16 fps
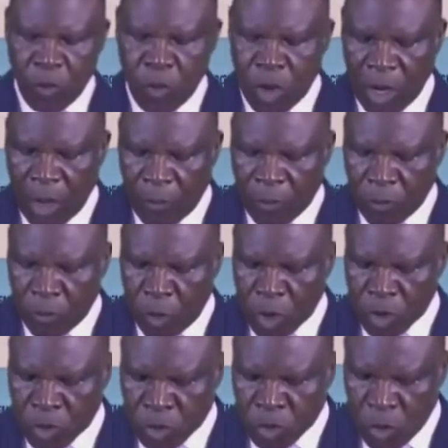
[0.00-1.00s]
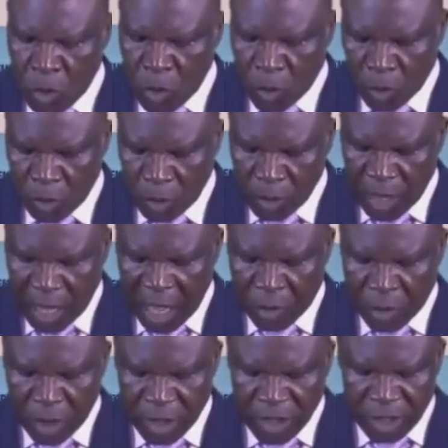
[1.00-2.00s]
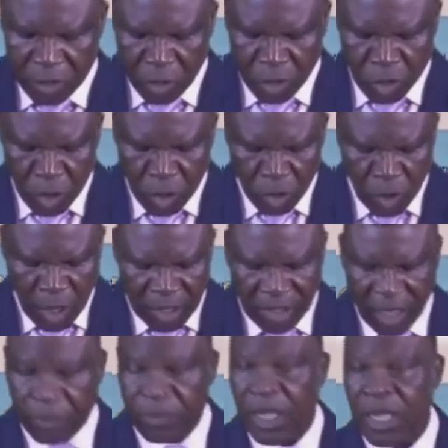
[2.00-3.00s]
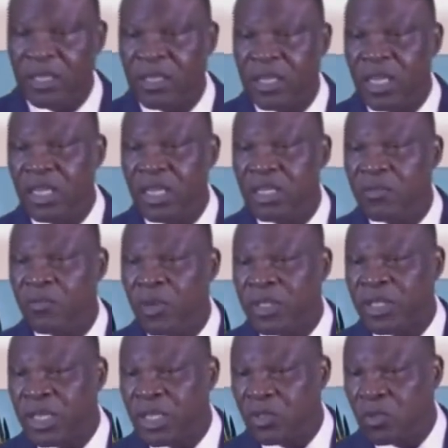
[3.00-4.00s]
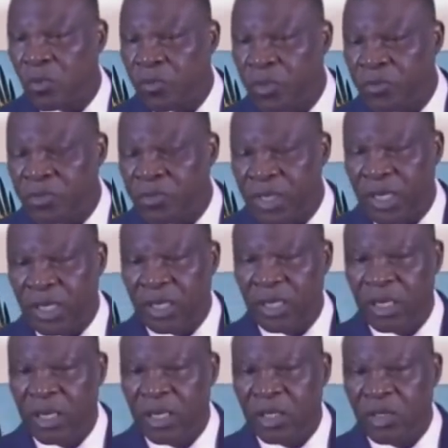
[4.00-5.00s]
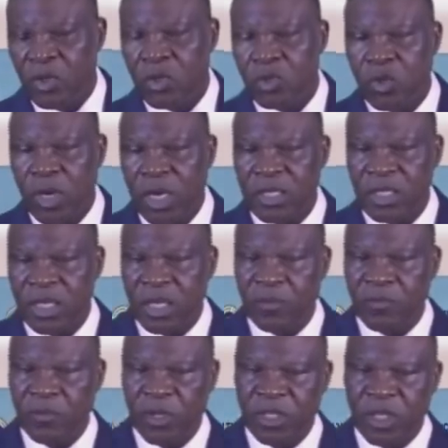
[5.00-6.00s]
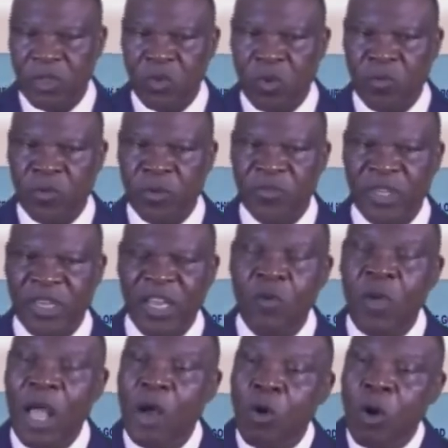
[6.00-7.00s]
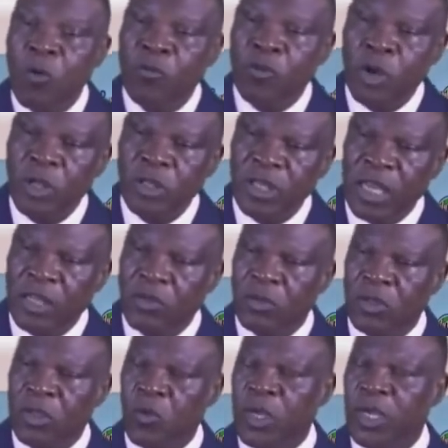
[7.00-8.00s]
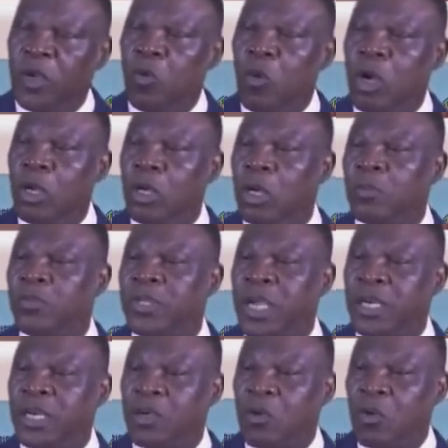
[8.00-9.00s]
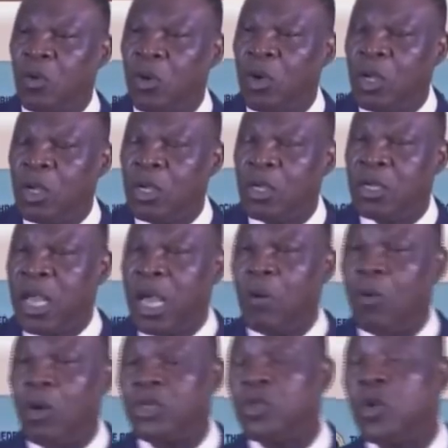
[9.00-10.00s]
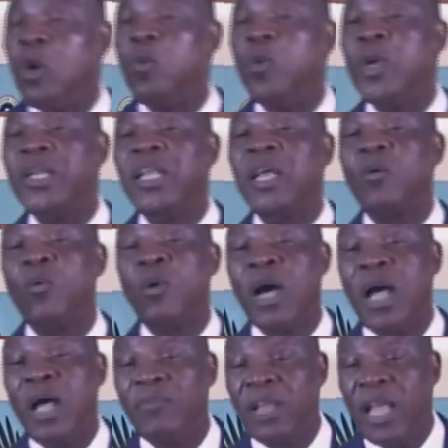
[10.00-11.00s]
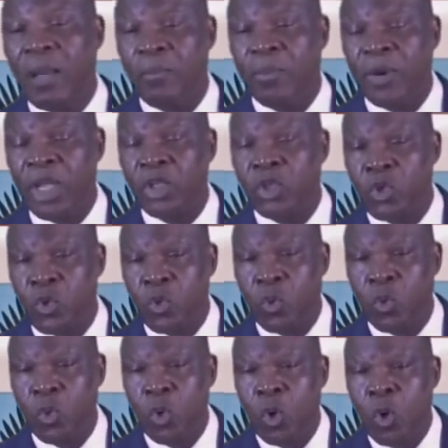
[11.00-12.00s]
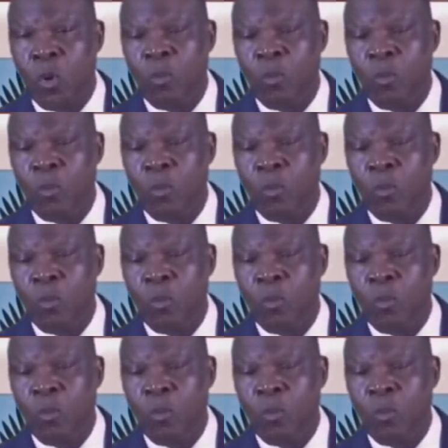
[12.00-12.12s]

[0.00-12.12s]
was told, according to Joshua chapter 6, 14 to 15, Joshua 6, 14 to 15, they were confronted with the wall of Jericho. There was no way they could have their breakthrough.